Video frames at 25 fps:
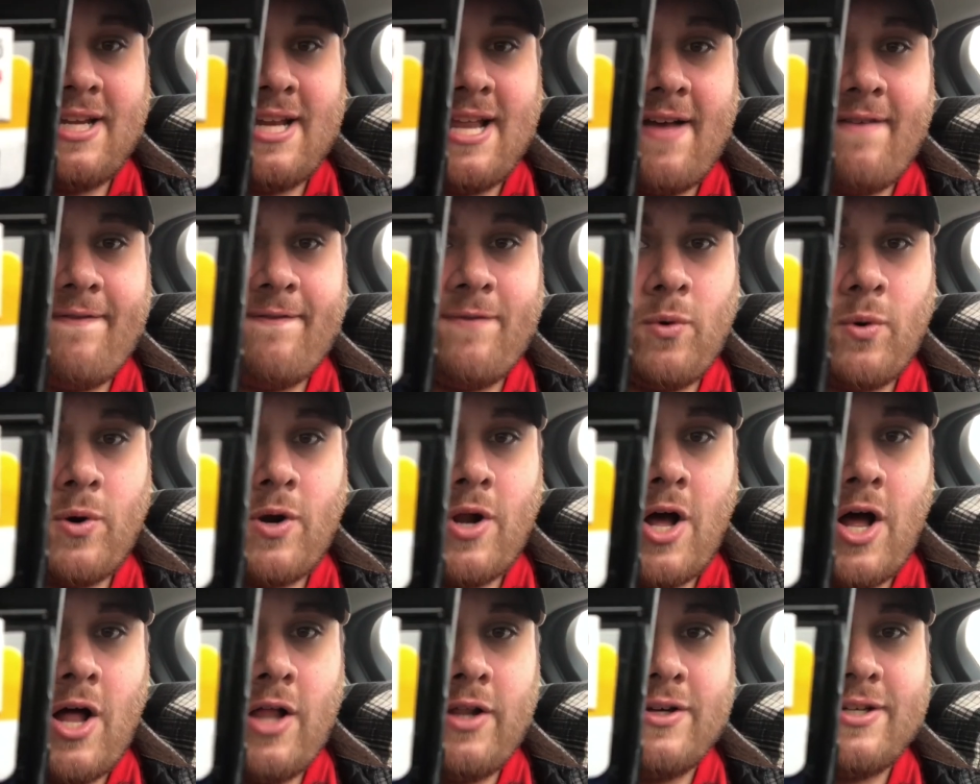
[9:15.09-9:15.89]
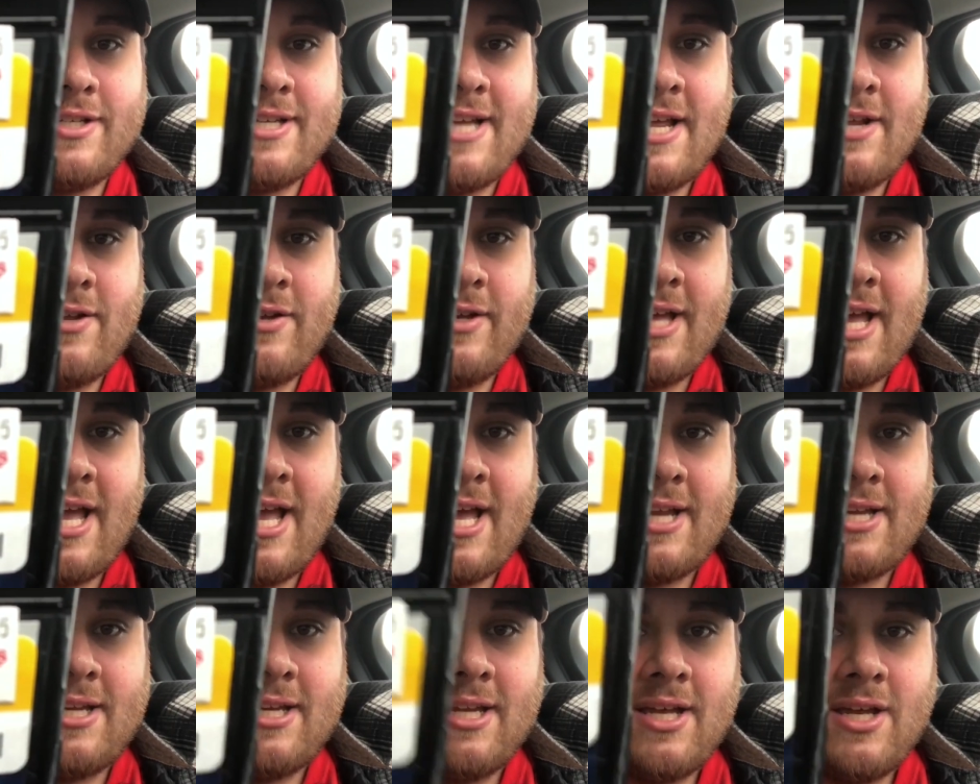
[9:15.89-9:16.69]
that four dollars yeah you
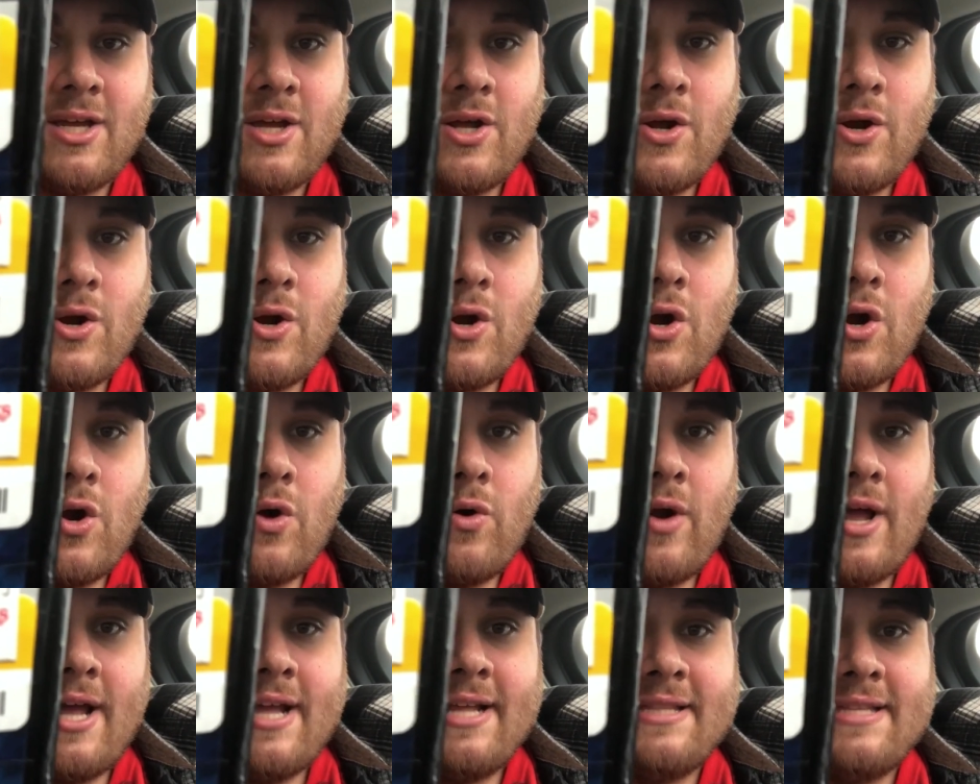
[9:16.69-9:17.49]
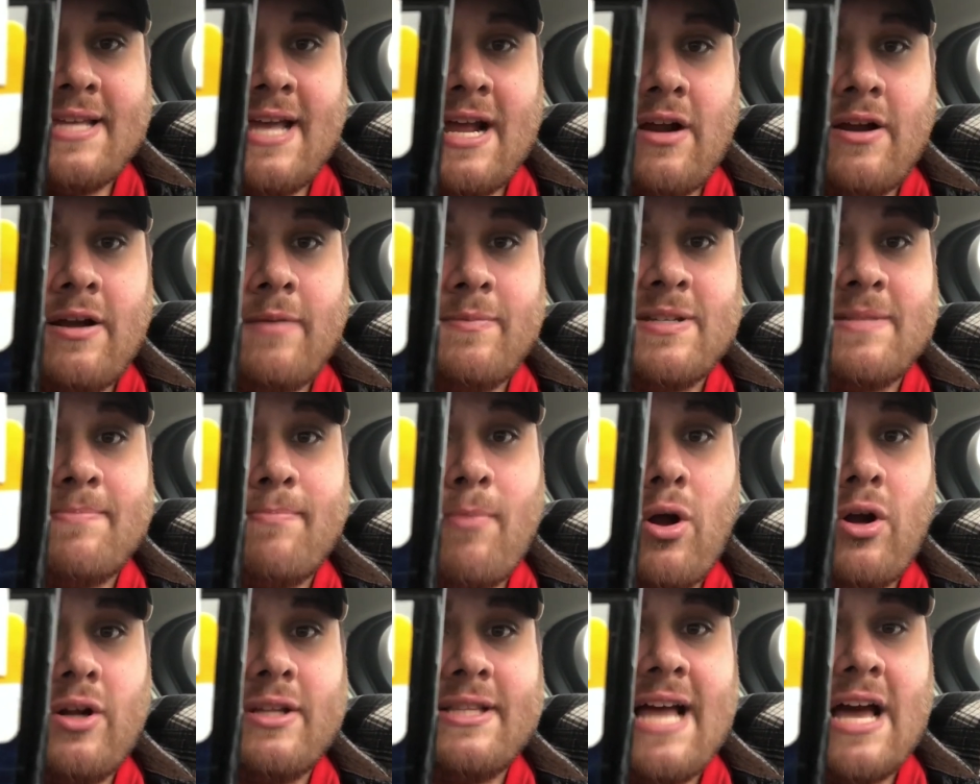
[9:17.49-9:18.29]
can right there and it was
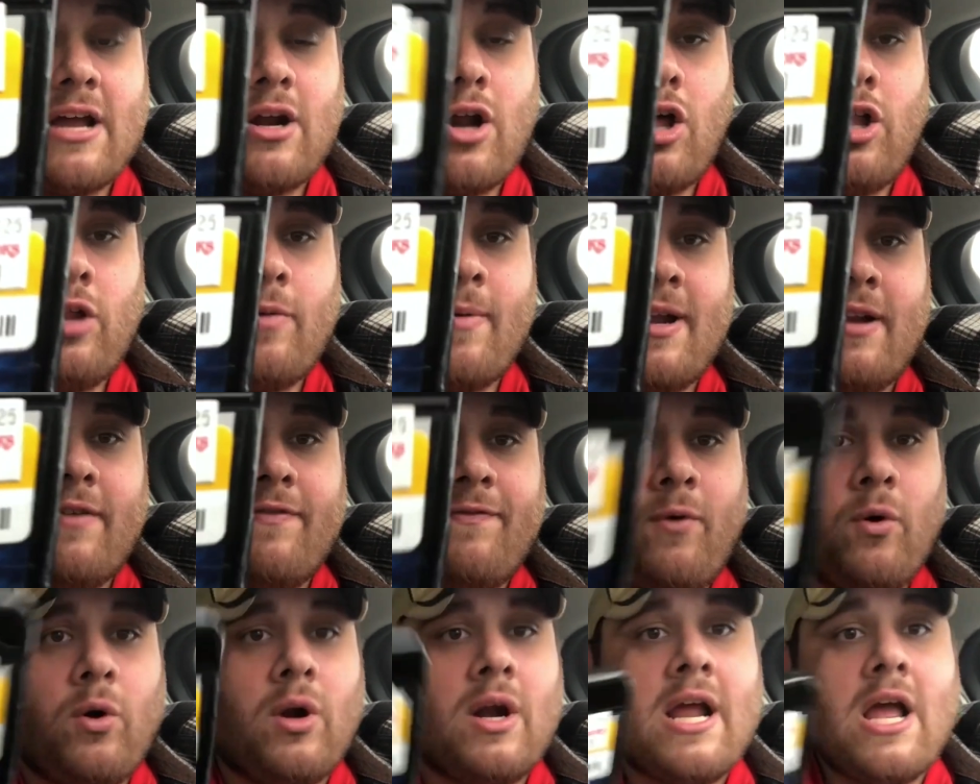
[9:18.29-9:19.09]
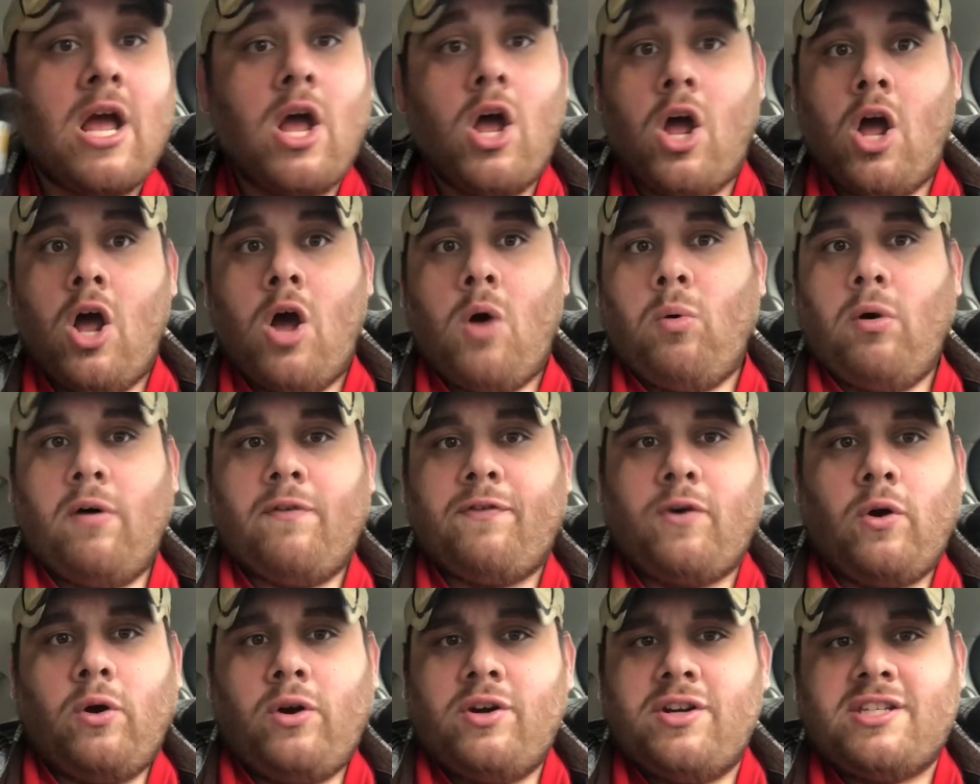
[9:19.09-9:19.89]
marked down all the way to four well
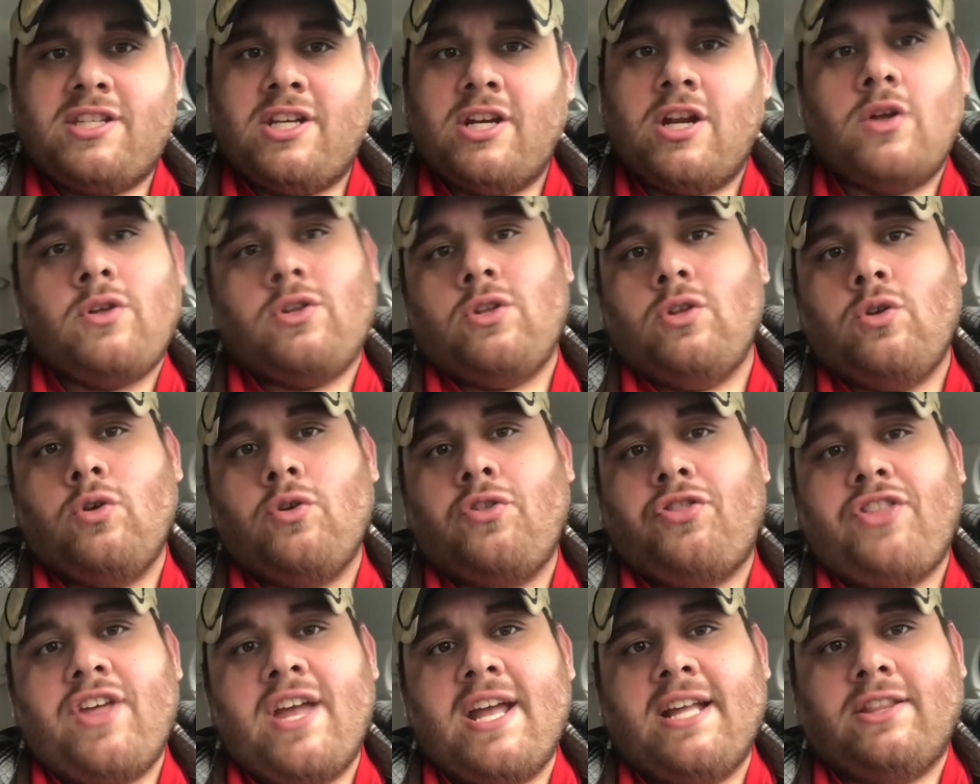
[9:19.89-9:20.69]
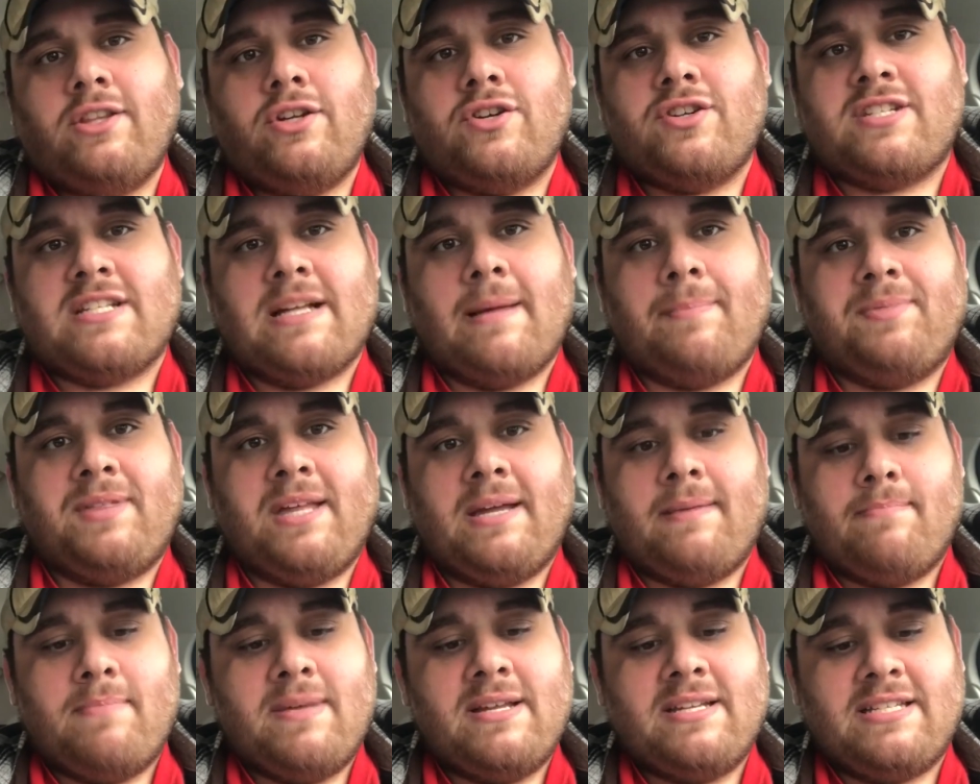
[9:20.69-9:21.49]
of course you know you think there's
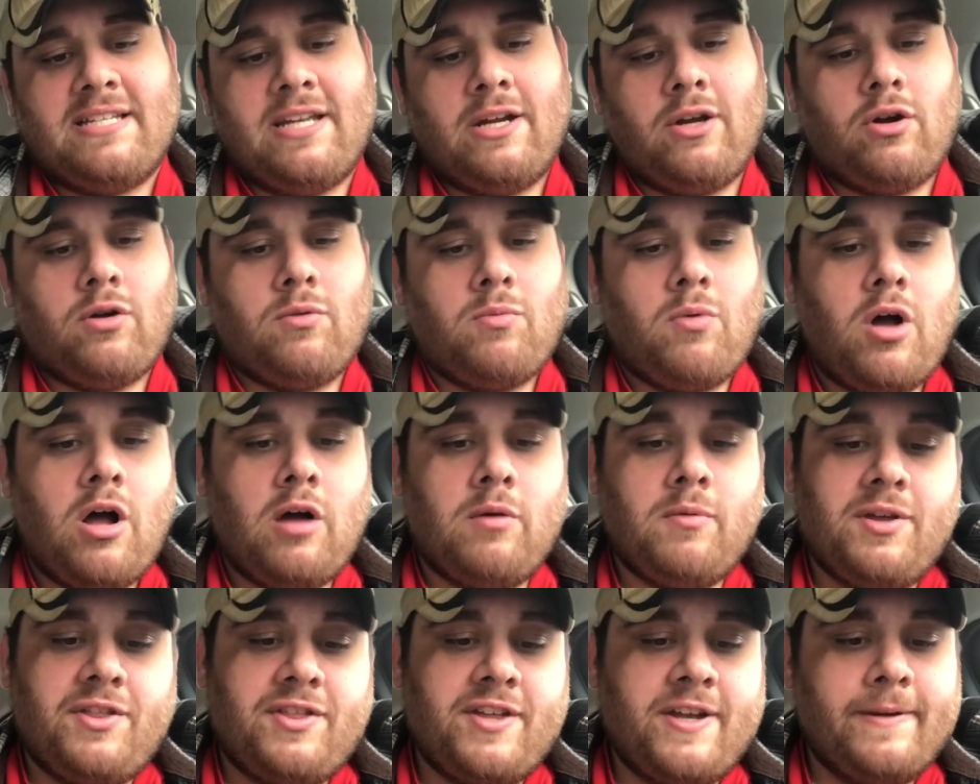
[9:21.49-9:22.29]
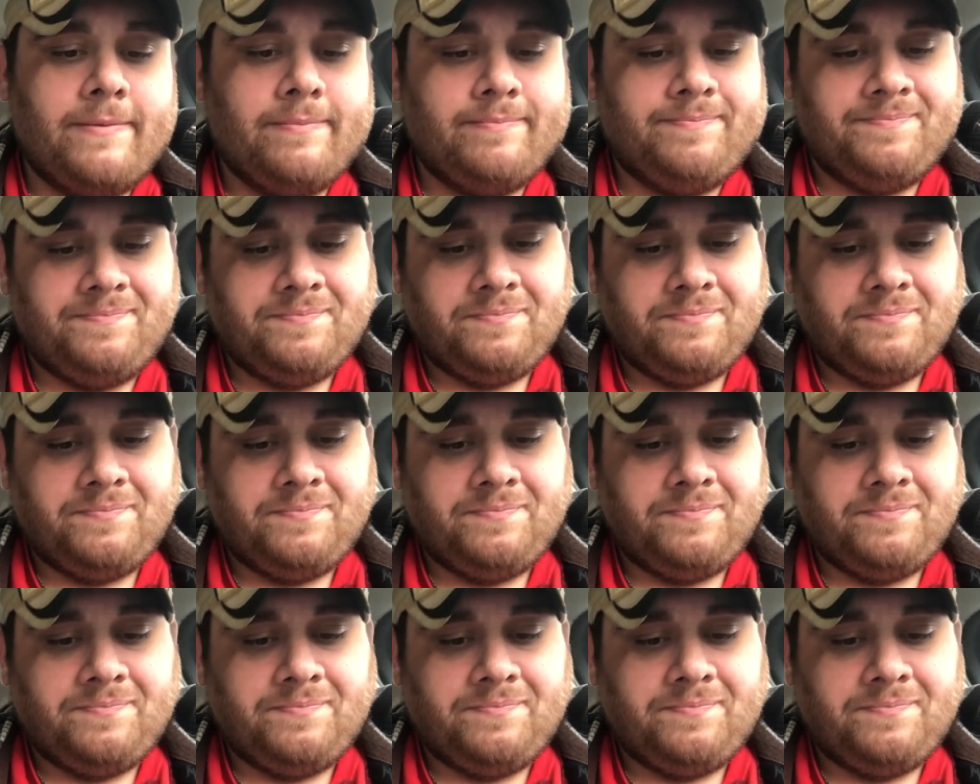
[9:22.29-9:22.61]
something missing or wrong with it